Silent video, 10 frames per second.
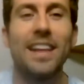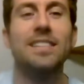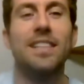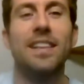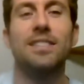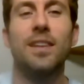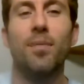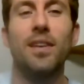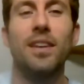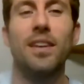that's
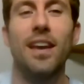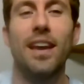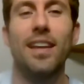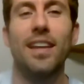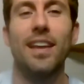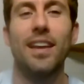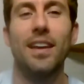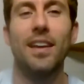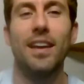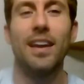something.
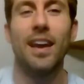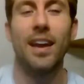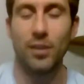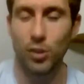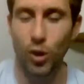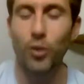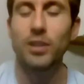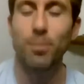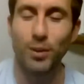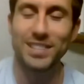Go
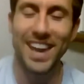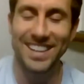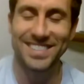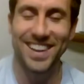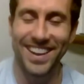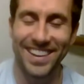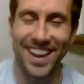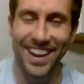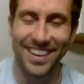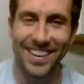to
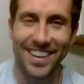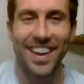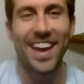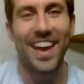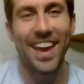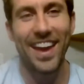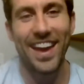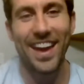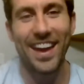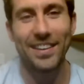sportscast.net
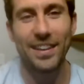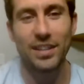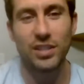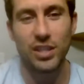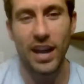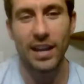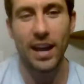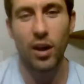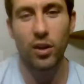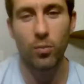and
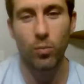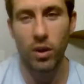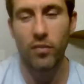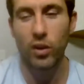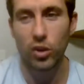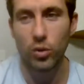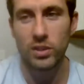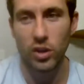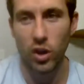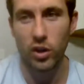check out one of our
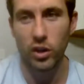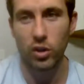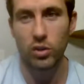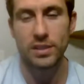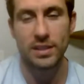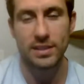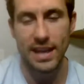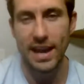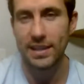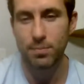newest articles, because
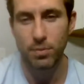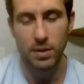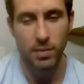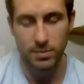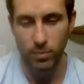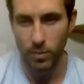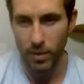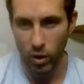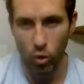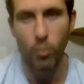that is pretty much
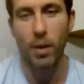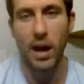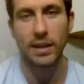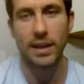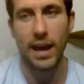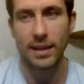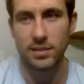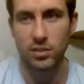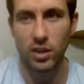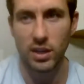what my whole
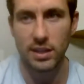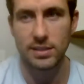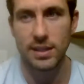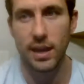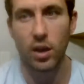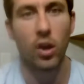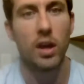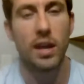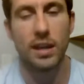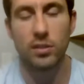podcast is going to
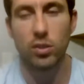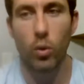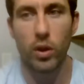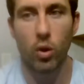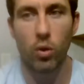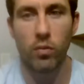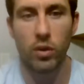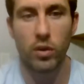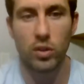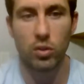entail, is going
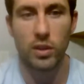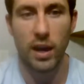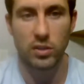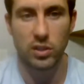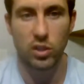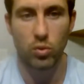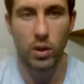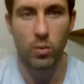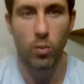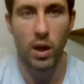over the
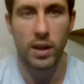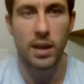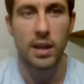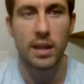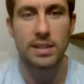2021